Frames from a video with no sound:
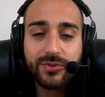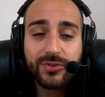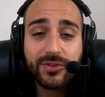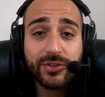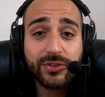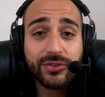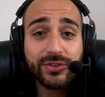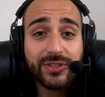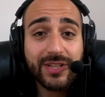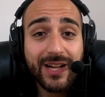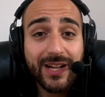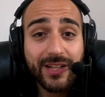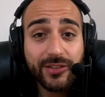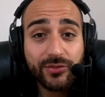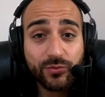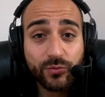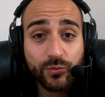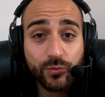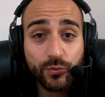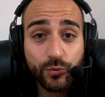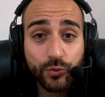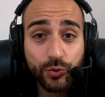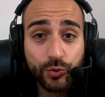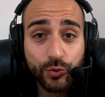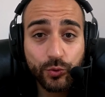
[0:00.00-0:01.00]
They're not
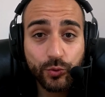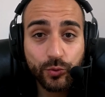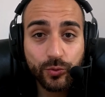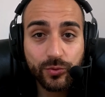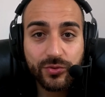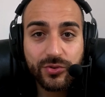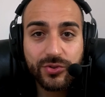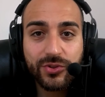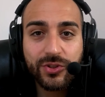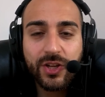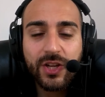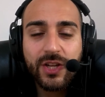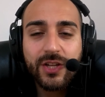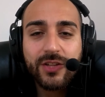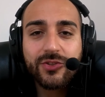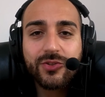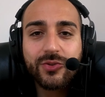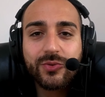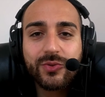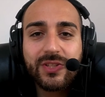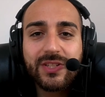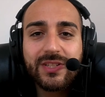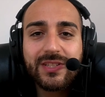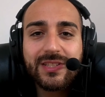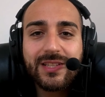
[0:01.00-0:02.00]
rules. So
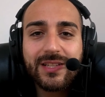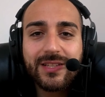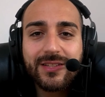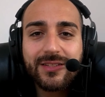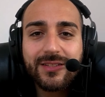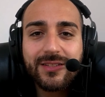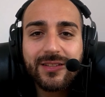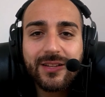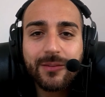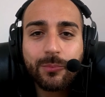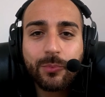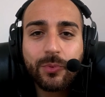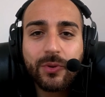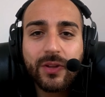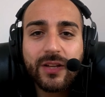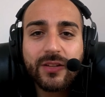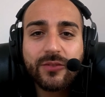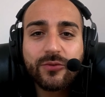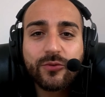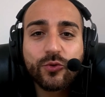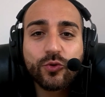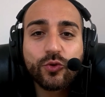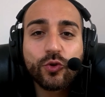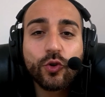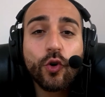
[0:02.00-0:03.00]
this doesn't apply
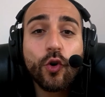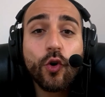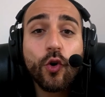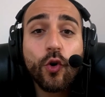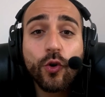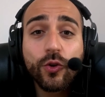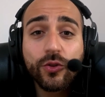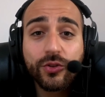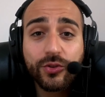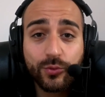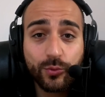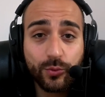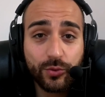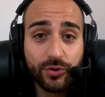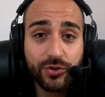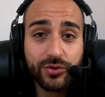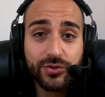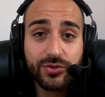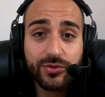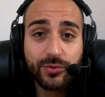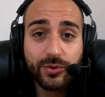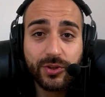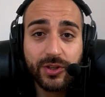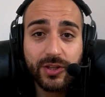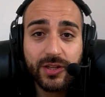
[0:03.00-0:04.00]
for all the words,
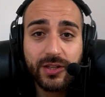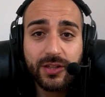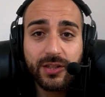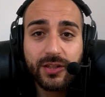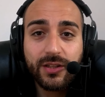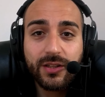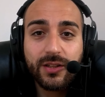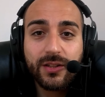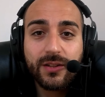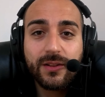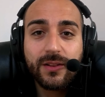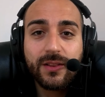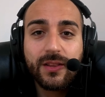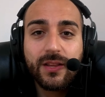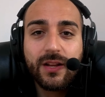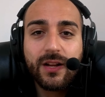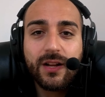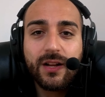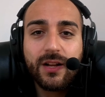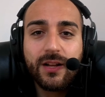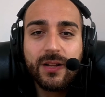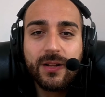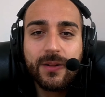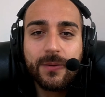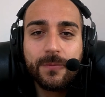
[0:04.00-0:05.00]
okay?
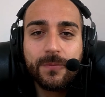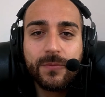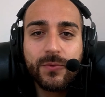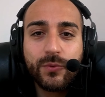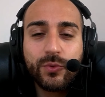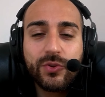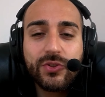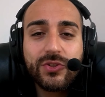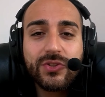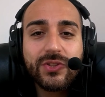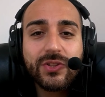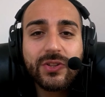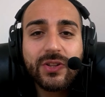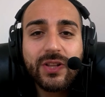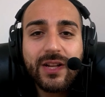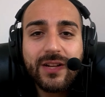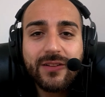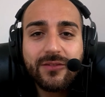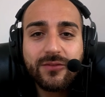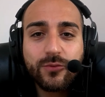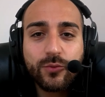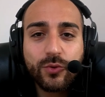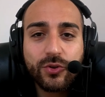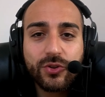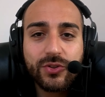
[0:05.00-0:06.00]
We still
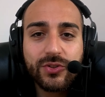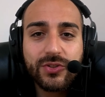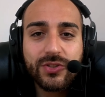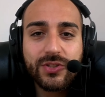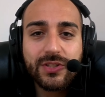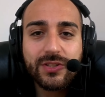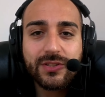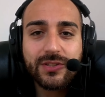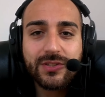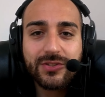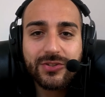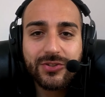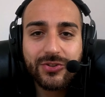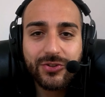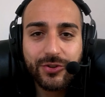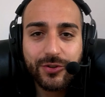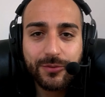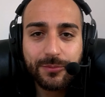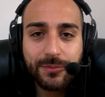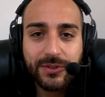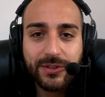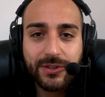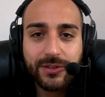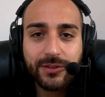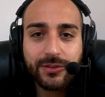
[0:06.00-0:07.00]
have words in
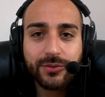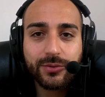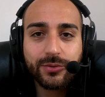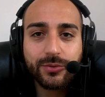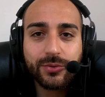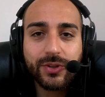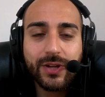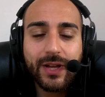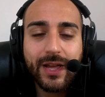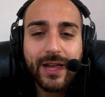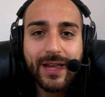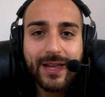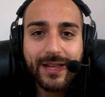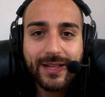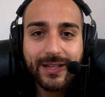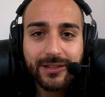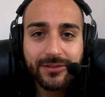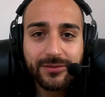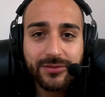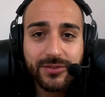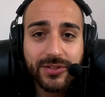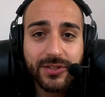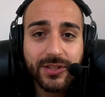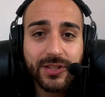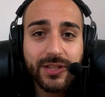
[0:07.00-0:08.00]
Serbian or
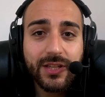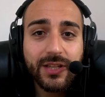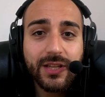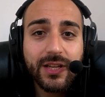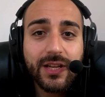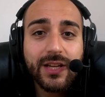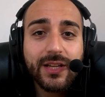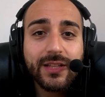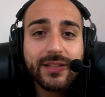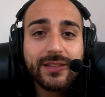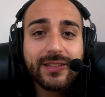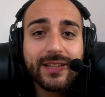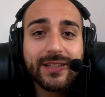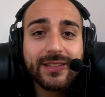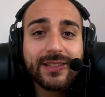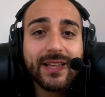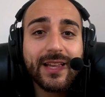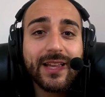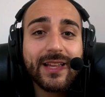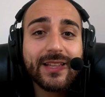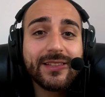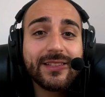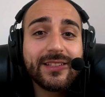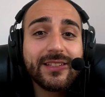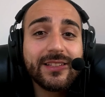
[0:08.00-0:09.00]
Ekavski that
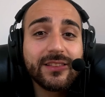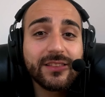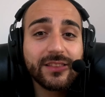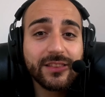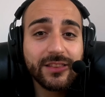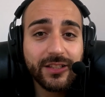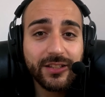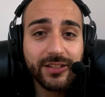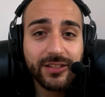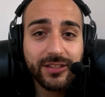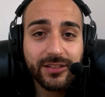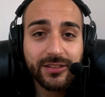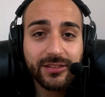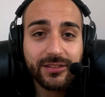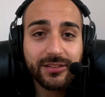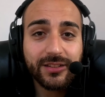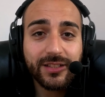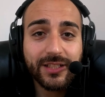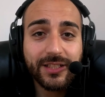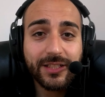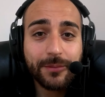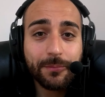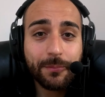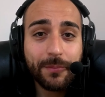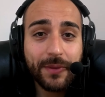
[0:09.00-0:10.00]
end in L,
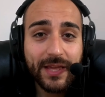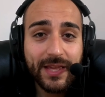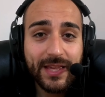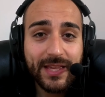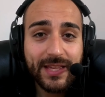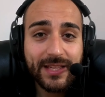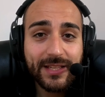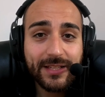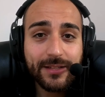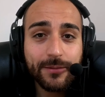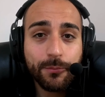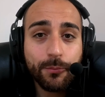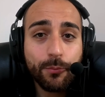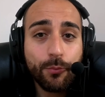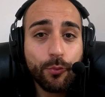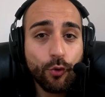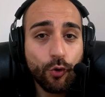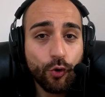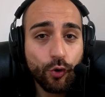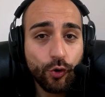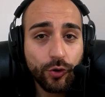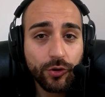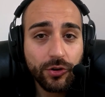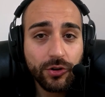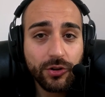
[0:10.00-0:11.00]
like pain,
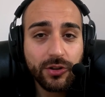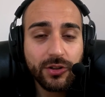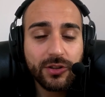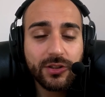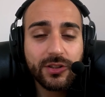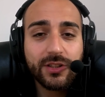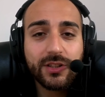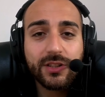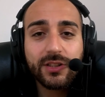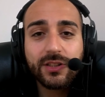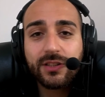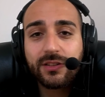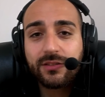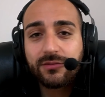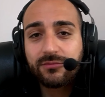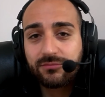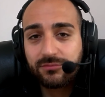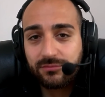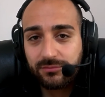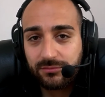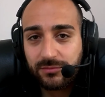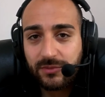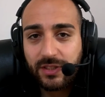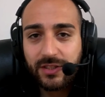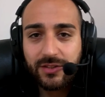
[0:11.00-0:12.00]
ball,
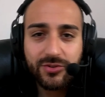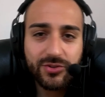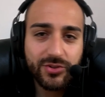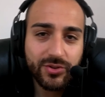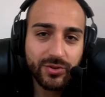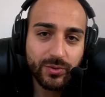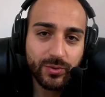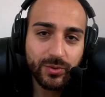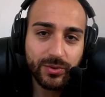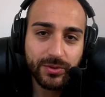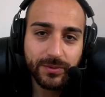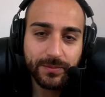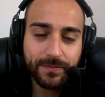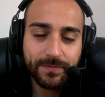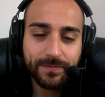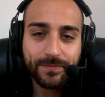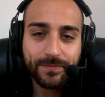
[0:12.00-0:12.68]
and so on.